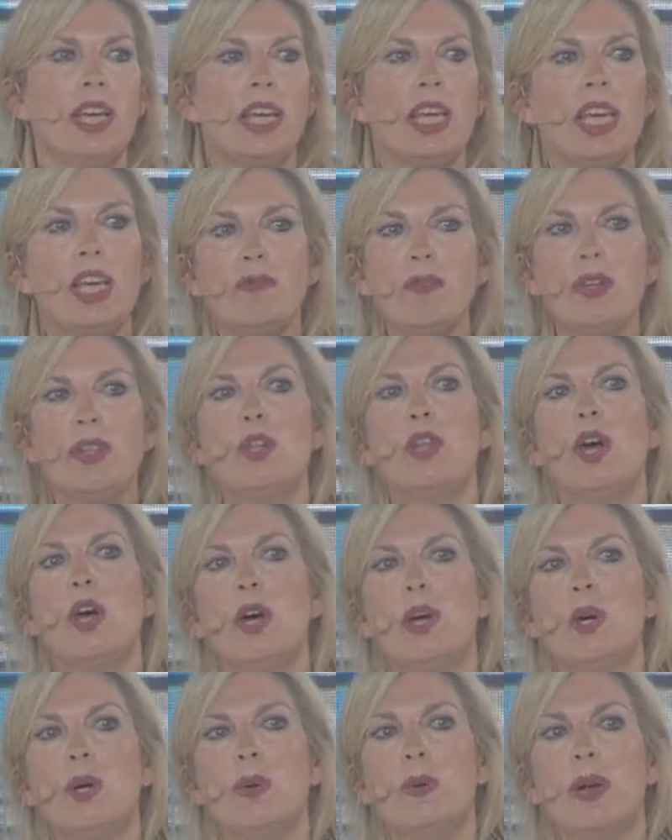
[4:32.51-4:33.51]
Even
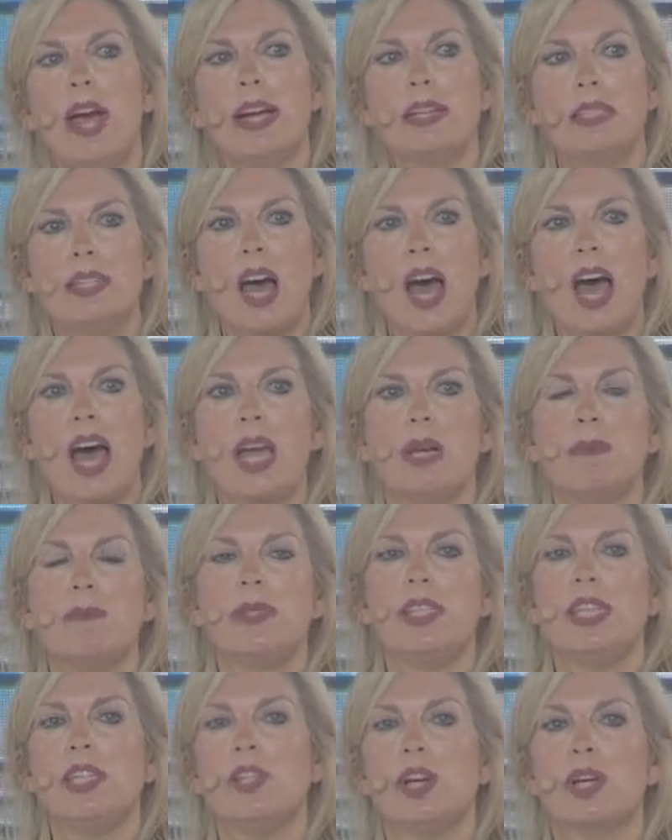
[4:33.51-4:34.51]
though, at times,
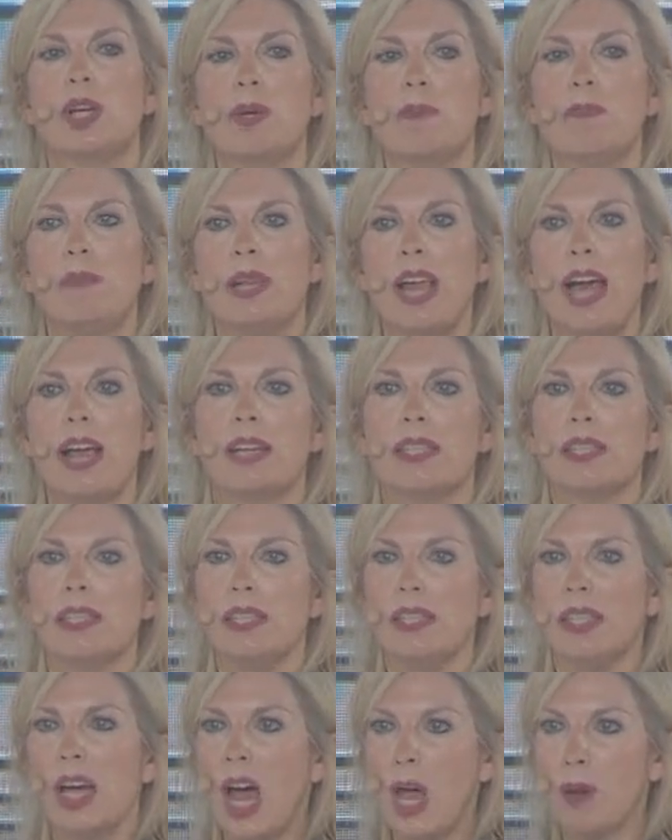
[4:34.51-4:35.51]
these are complex
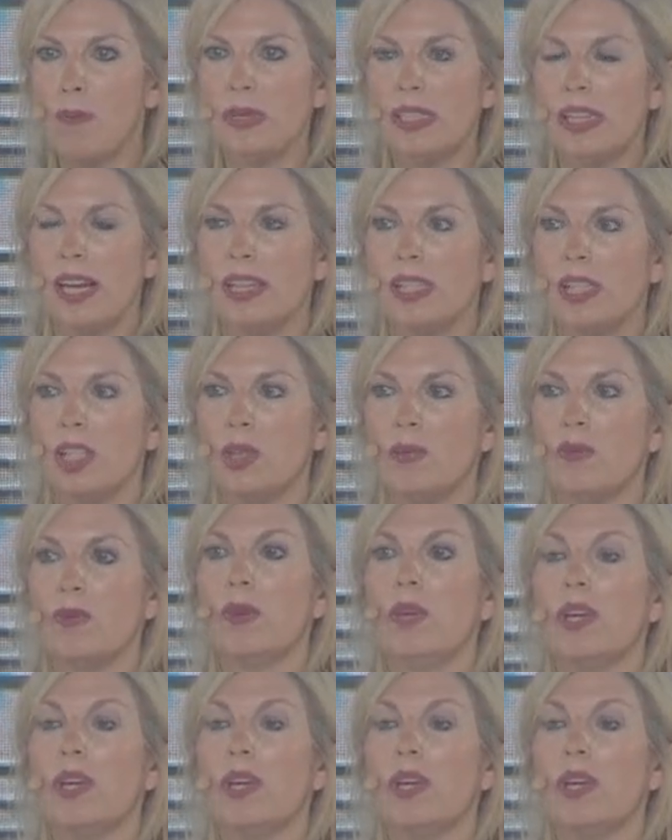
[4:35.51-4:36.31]
and time-intensive